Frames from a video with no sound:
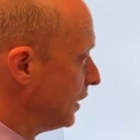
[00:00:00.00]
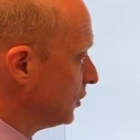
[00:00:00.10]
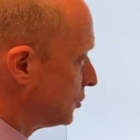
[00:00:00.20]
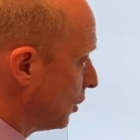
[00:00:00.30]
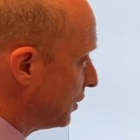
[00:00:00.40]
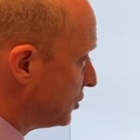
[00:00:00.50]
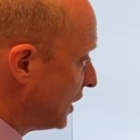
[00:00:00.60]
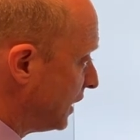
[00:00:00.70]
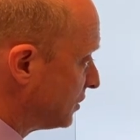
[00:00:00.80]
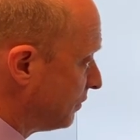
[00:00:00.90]
So the
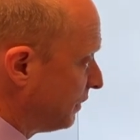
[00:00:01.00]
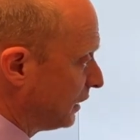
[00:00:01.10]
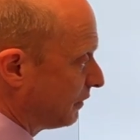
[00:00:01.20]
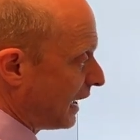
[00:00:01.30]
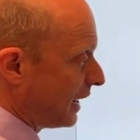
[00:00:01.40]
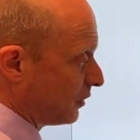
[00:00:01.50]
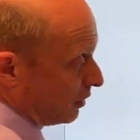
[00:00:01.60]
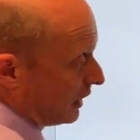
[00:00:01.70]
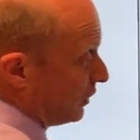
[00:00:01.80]
change in field value, again,